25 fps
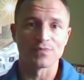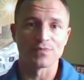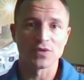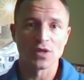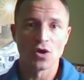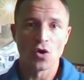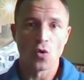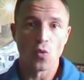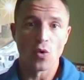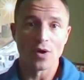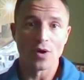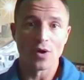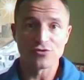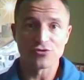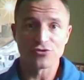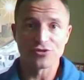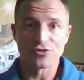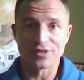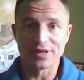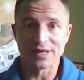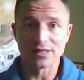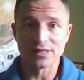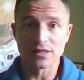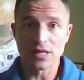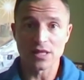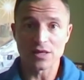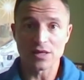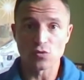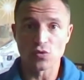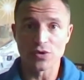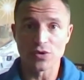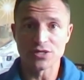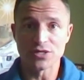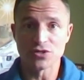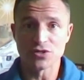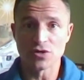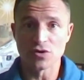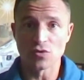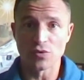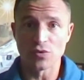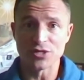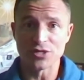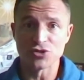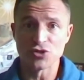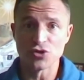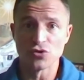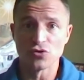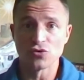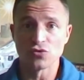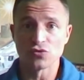One other thing that we
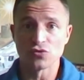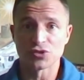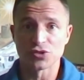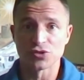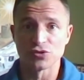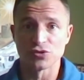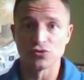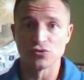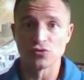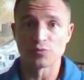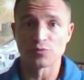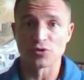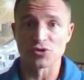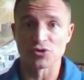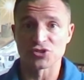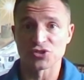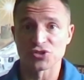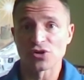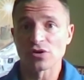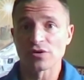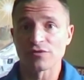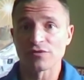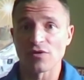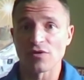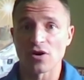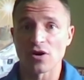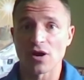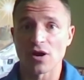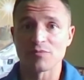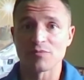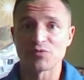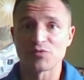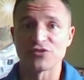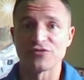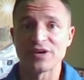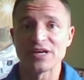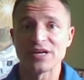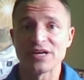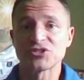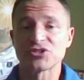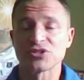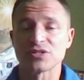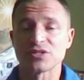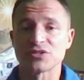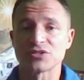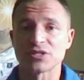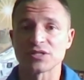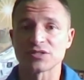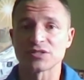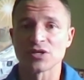do to preserve our
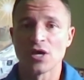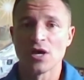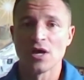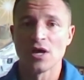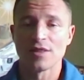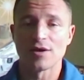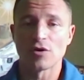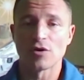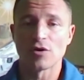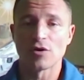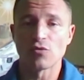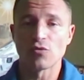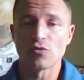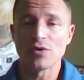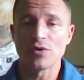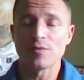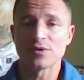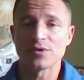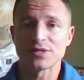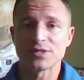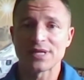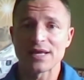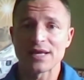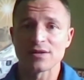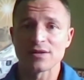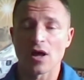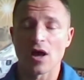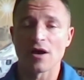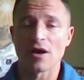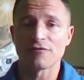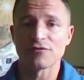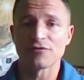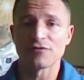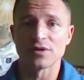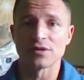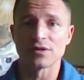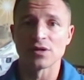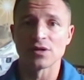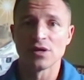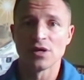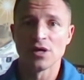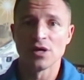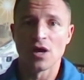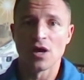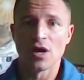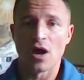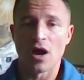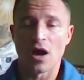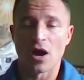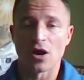observations is that we often
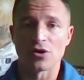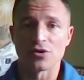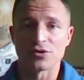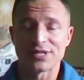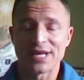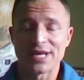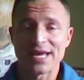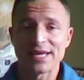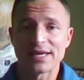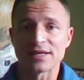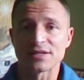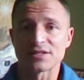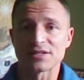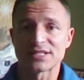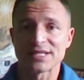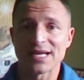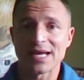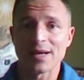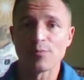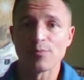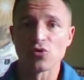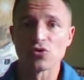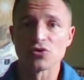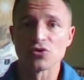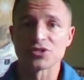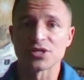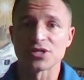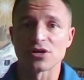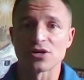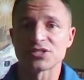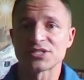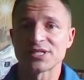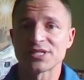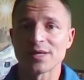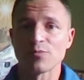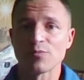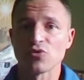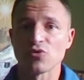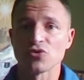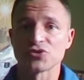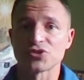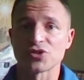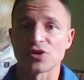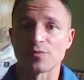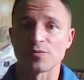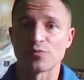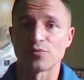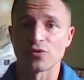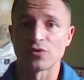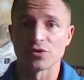are taking samples, and our samples are
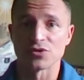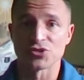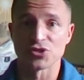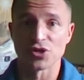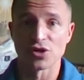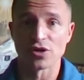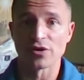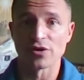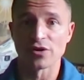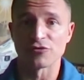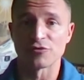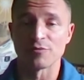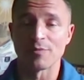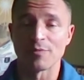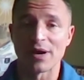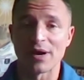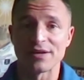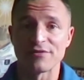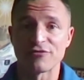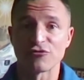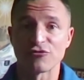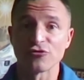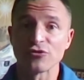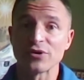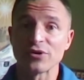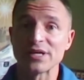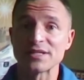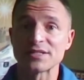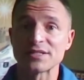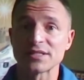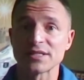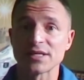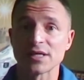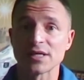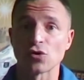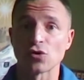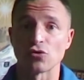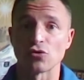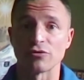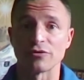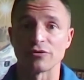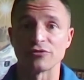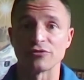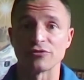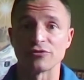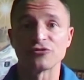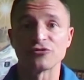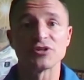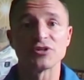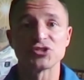preserved by freezing or
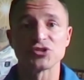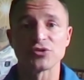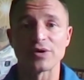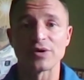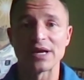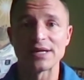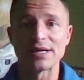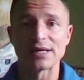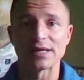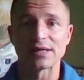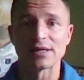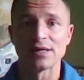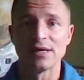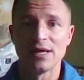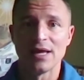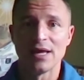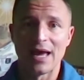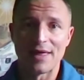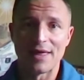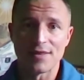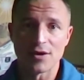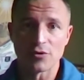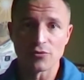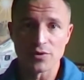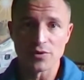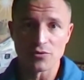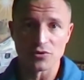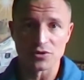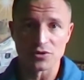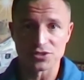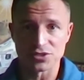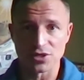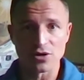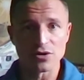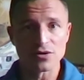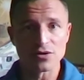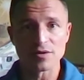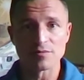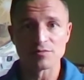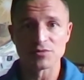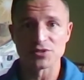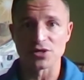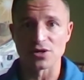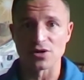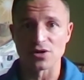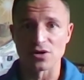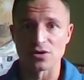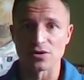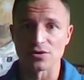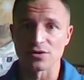refrigerating, and then we return them to
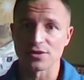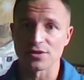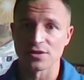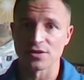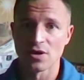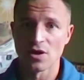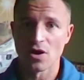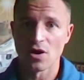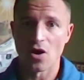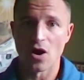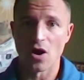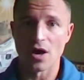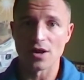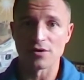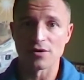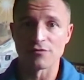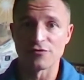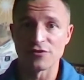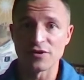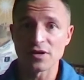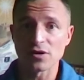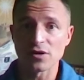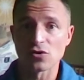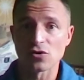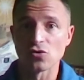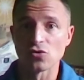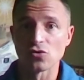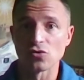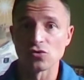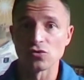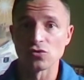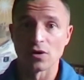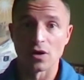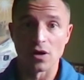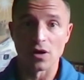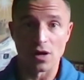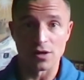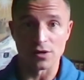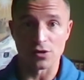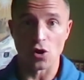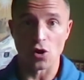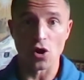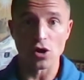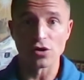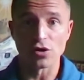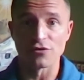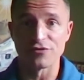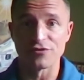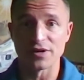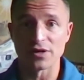Earth on a vehicle, a
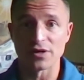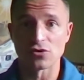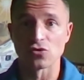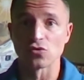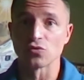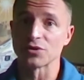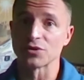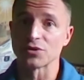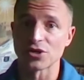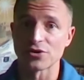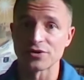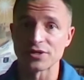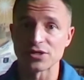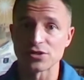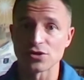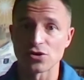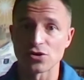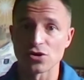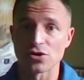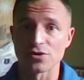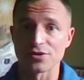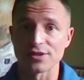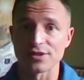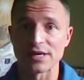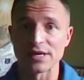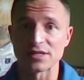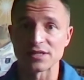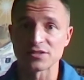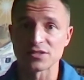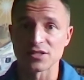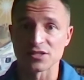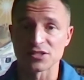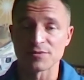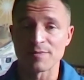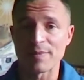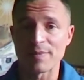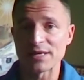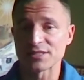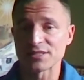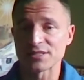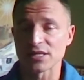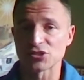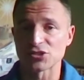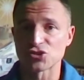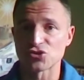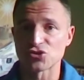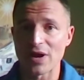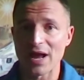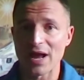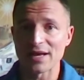cargo vehicle returning to Earth, like the SpaceX
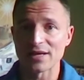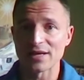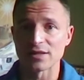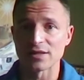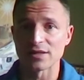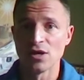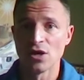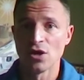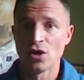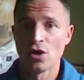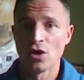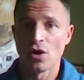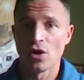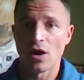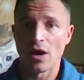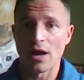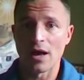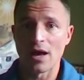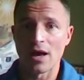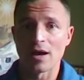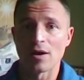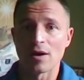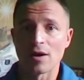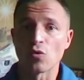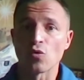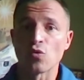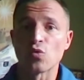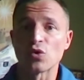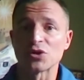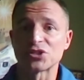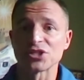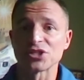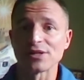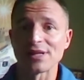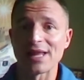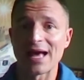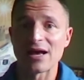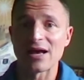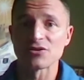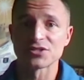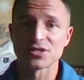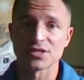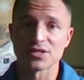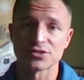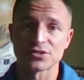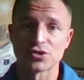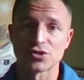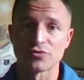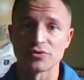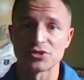Dragon, which allows
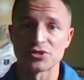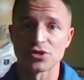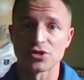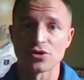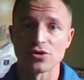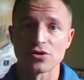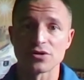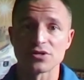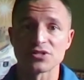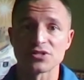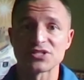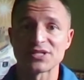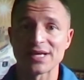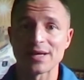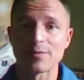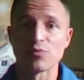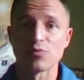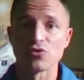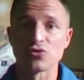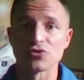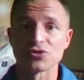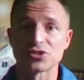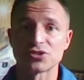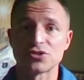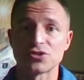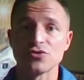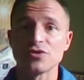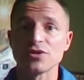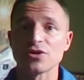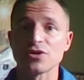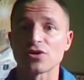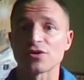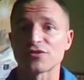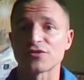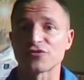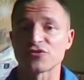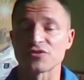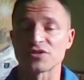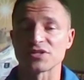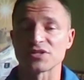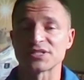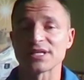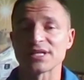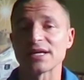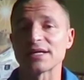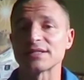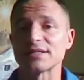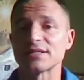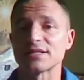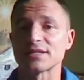us to return samples to the Earth for the
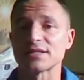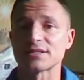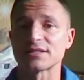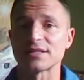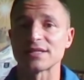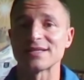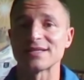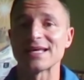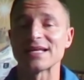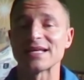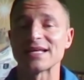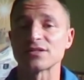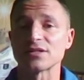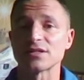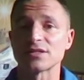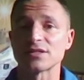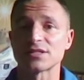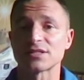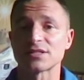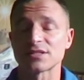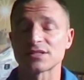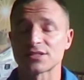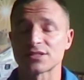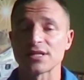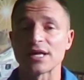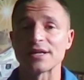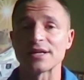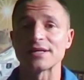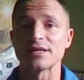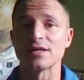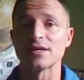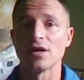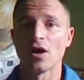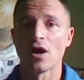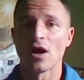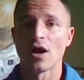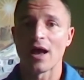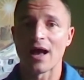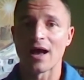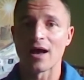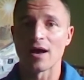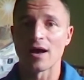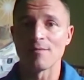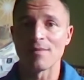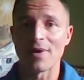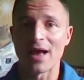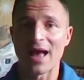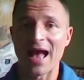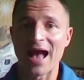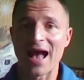scientists to then study
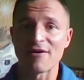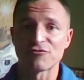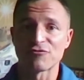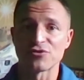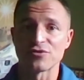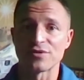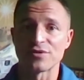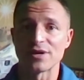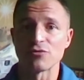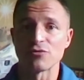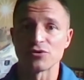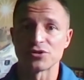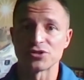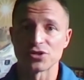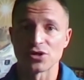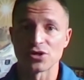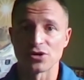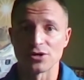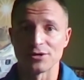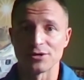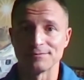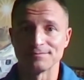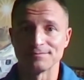after they return.